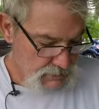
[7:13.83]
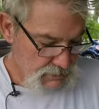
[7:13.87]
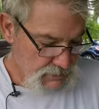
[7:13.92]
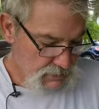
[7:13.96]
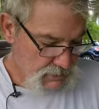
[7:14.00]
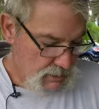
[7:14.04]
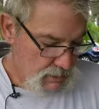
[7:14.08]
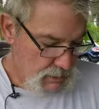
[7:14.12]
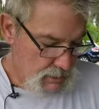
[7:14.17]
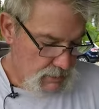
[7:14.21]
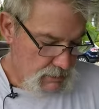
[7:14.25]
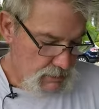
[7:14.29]
this
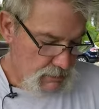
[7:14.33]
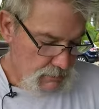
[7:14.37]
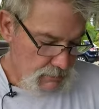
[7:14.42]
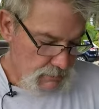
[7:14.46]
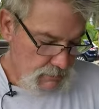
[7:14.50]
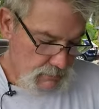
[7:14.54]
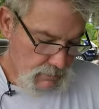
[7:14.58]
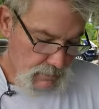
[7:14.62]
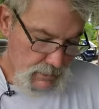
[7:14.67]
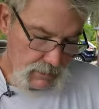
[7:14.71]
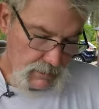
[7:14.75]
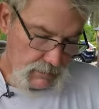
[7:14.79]

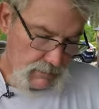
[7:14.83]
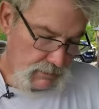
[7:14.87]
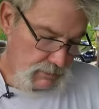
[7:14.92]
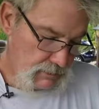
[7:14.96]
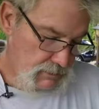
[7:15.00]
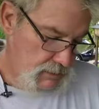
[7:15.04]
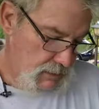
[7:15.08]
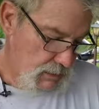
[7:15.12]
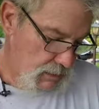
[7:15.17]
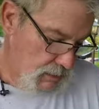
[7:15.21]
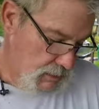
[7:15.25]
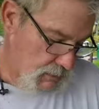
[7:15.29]
tan, the
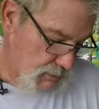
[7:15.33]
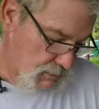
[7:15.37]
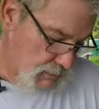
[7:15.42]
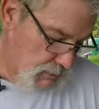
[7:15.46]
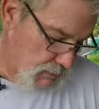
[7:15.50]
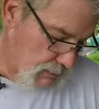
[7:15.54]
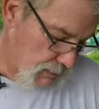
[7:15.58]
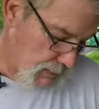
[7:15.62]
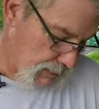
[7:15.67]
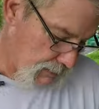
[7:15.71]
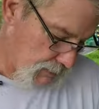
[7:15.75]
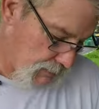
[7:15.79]
teak is a
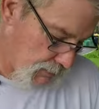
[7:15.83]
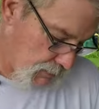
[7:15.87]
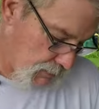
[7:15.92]
lot